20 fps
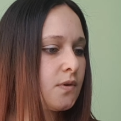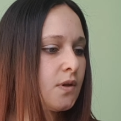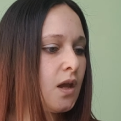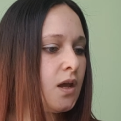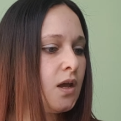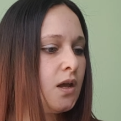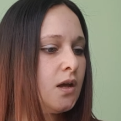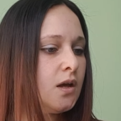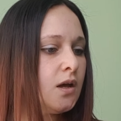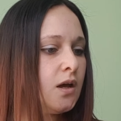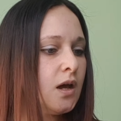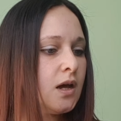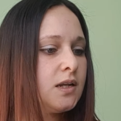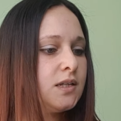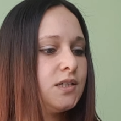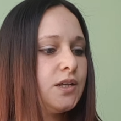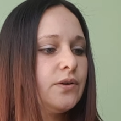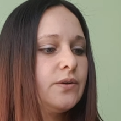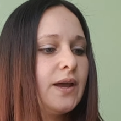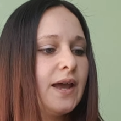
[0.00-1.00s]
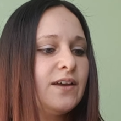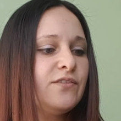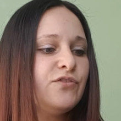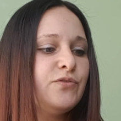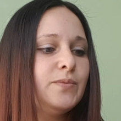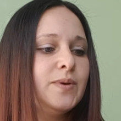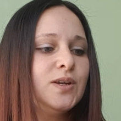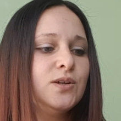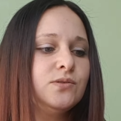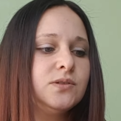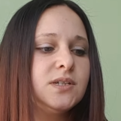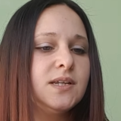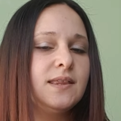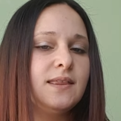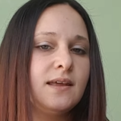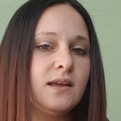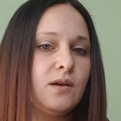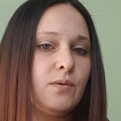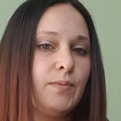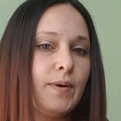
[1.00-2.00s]
And it's okay for me not to
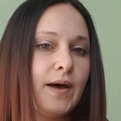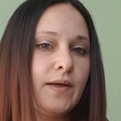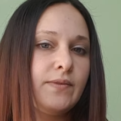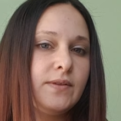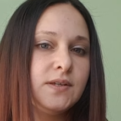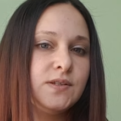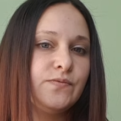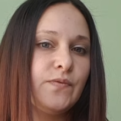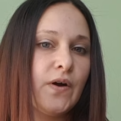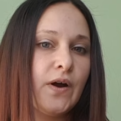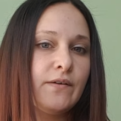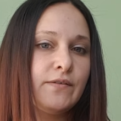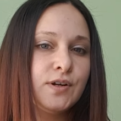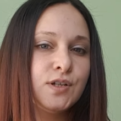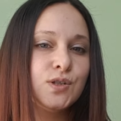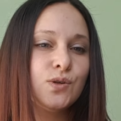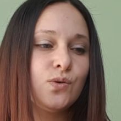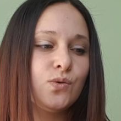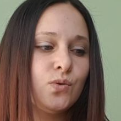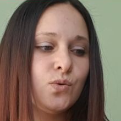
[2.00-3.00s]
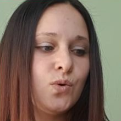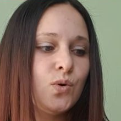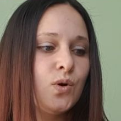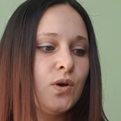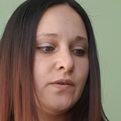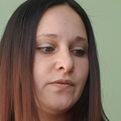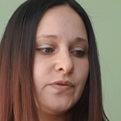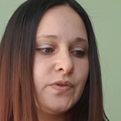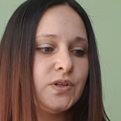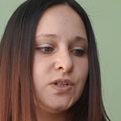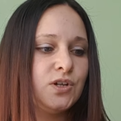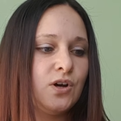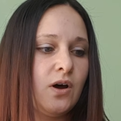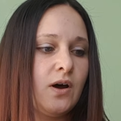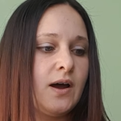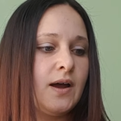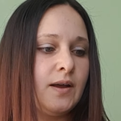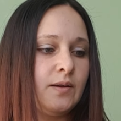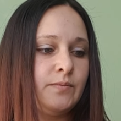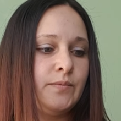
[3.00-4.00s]
think about this virus all of the
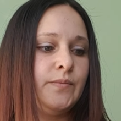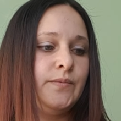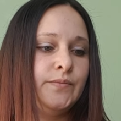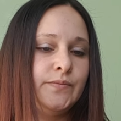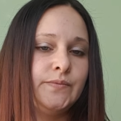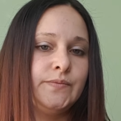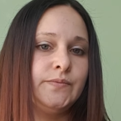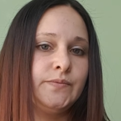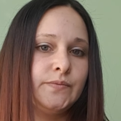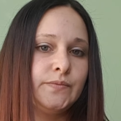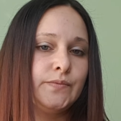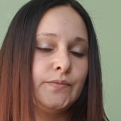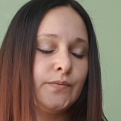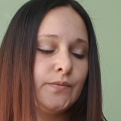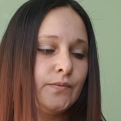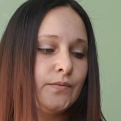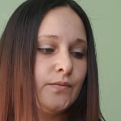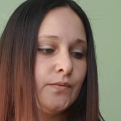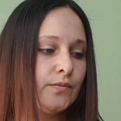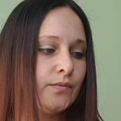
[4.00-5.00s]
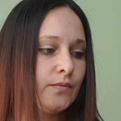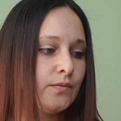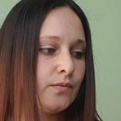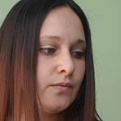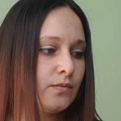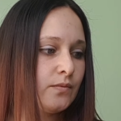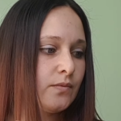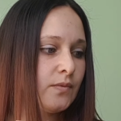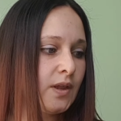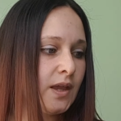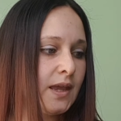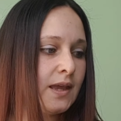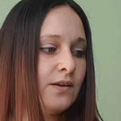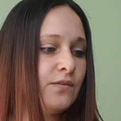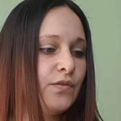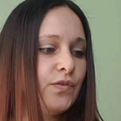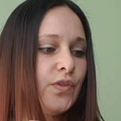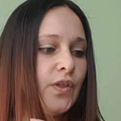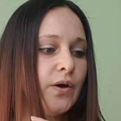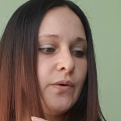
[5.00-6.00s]
time.
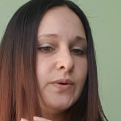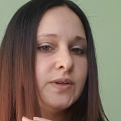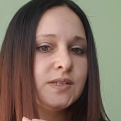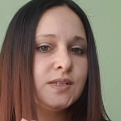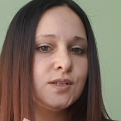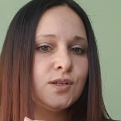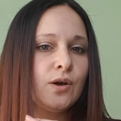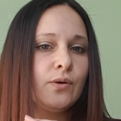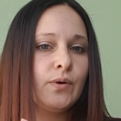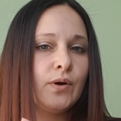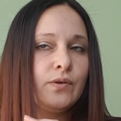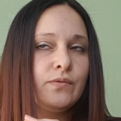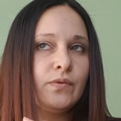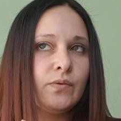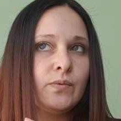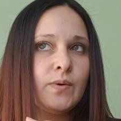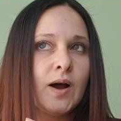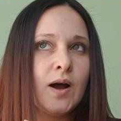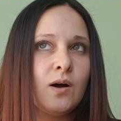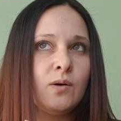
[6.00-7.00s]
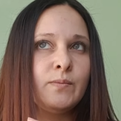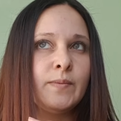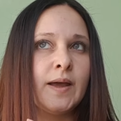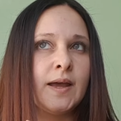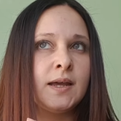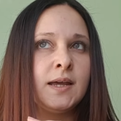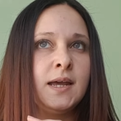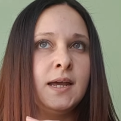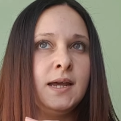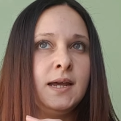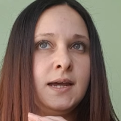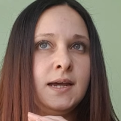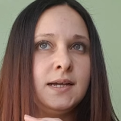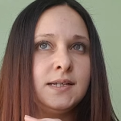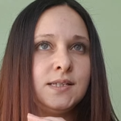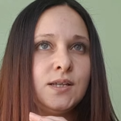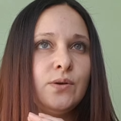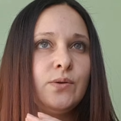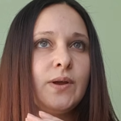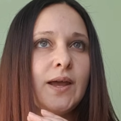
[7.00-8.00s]
Even though it's so overwhelming,
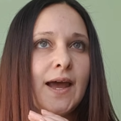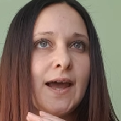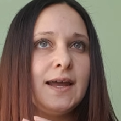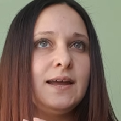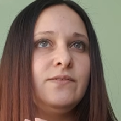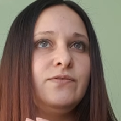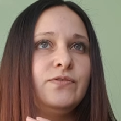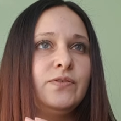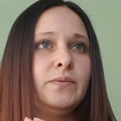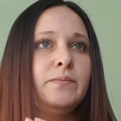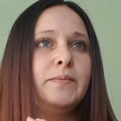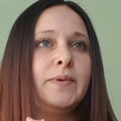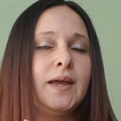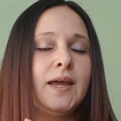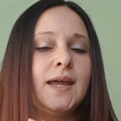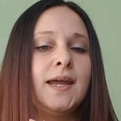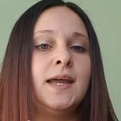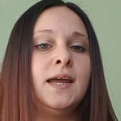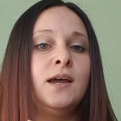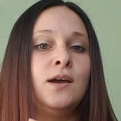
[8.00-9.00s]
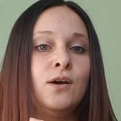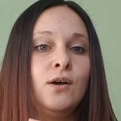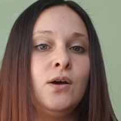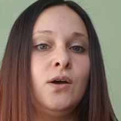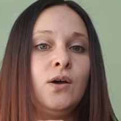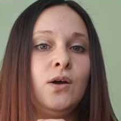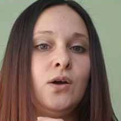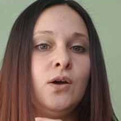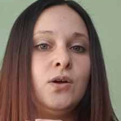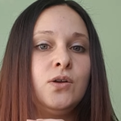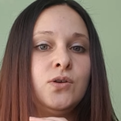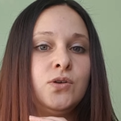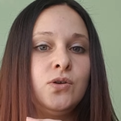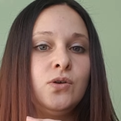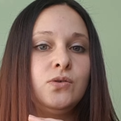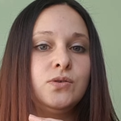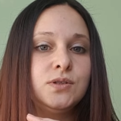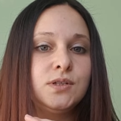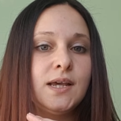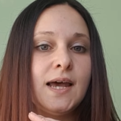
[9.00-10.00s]
it's okay for me
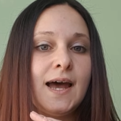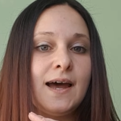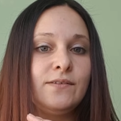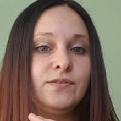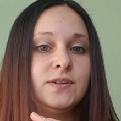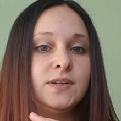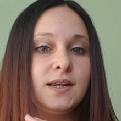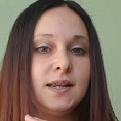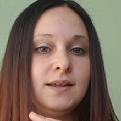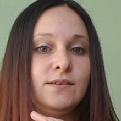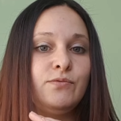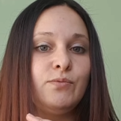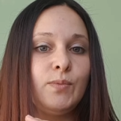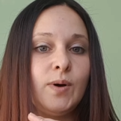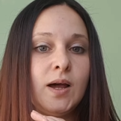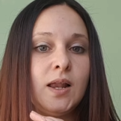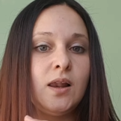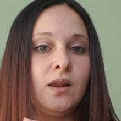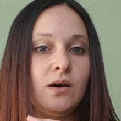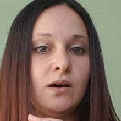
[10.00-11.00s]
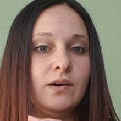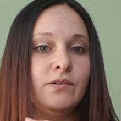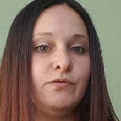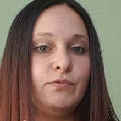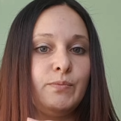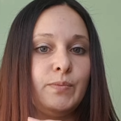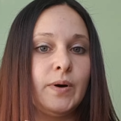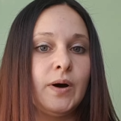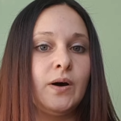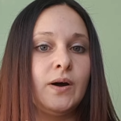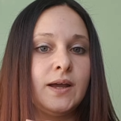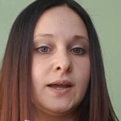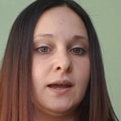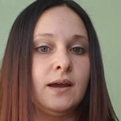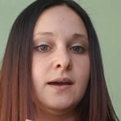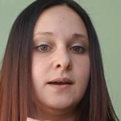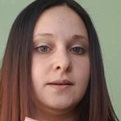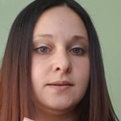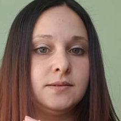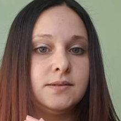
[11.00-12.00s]
not to have to live my life by
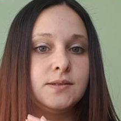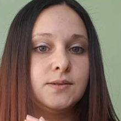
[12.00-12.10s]
it.